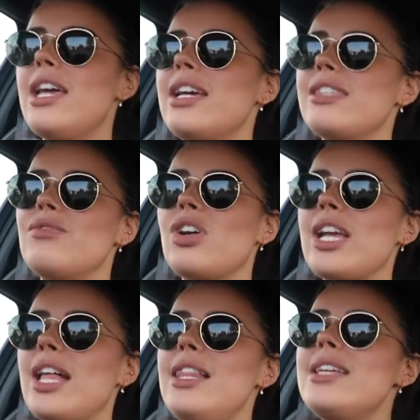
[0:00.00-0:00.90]
because I'm
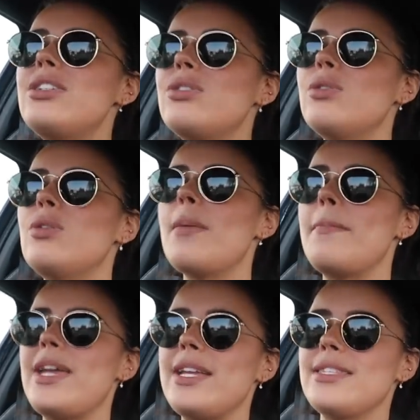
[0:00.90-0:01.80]
running a little
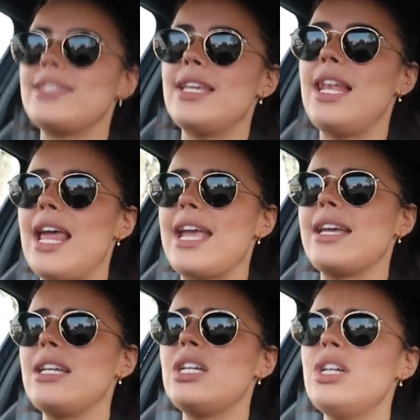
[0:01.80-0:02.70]
bit
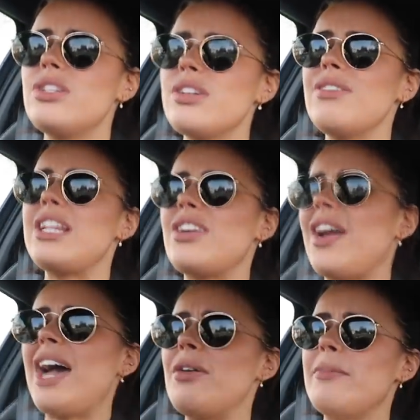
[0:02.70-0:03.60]
late. Don't really
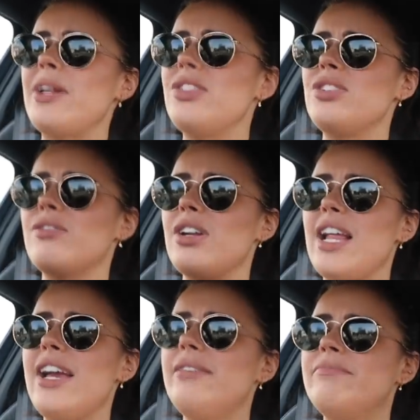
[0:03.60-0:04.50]
know how I managed to
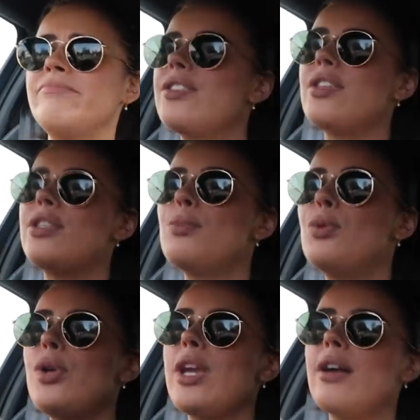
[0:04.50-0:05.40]
run late. So this
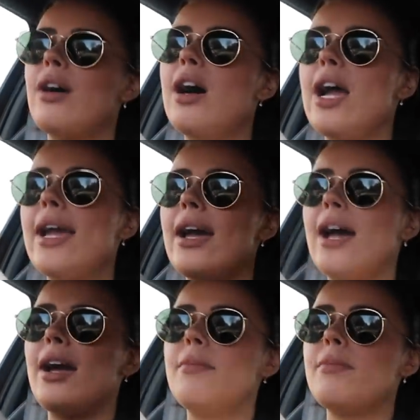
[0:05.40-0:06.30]
morning I
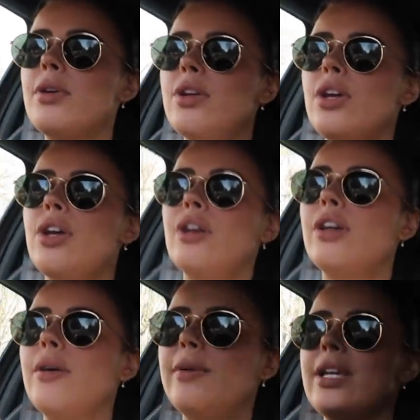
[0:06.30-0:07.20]

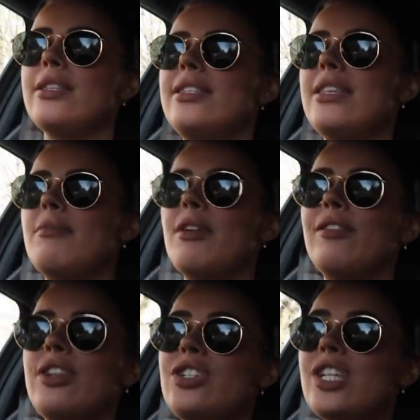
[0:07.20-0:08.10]
am going to see my
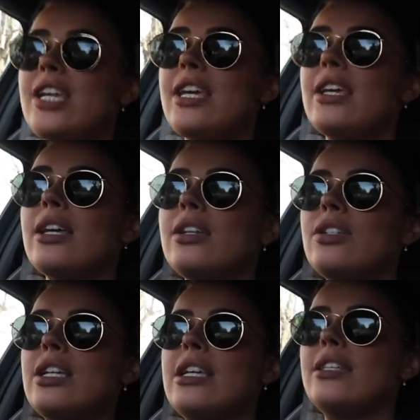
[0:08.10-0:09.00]
friend G.
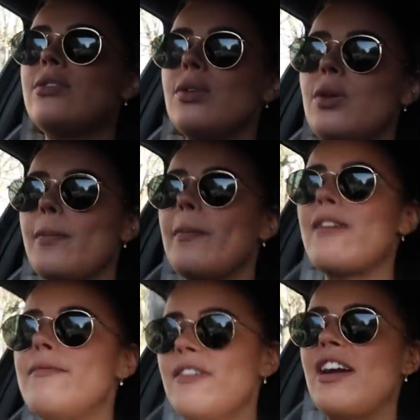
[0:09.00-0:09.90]
She is
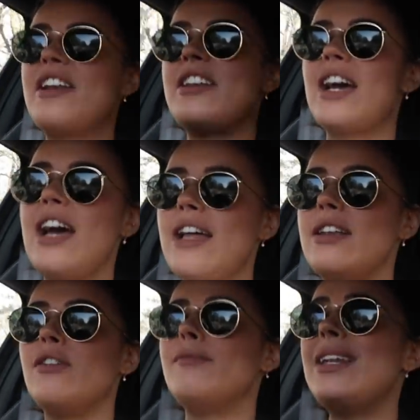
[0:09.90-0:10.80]
my friend
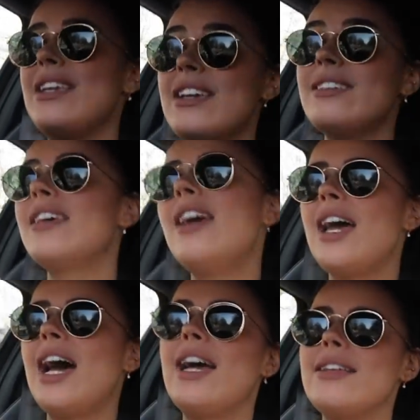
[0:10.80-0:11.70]
and of many years
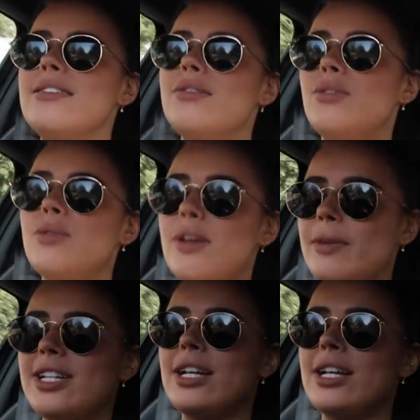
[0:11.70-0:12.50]
and also my